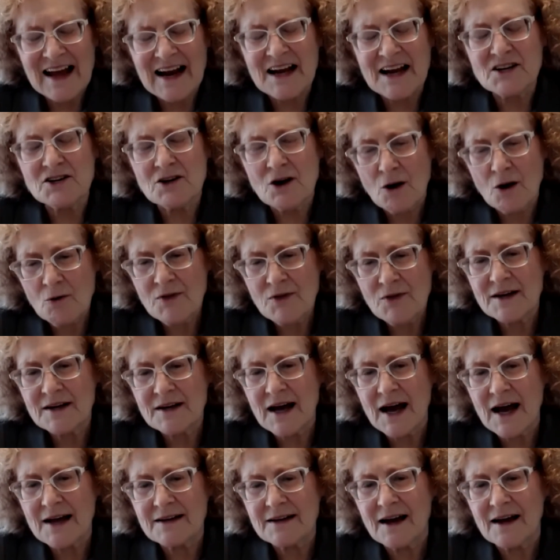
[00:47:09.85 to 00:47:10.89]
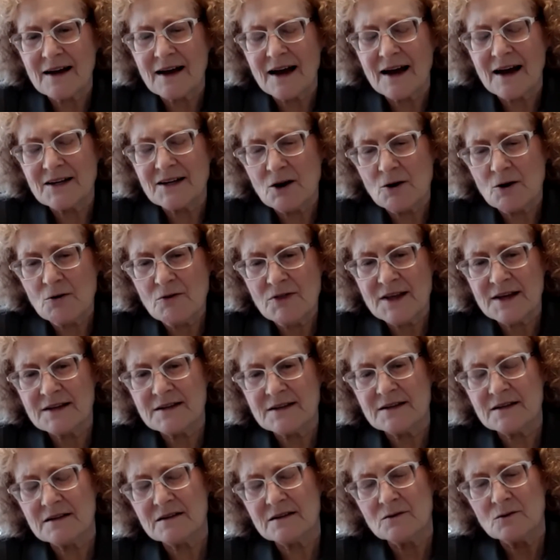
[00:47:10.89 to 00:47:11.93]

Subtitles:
I know that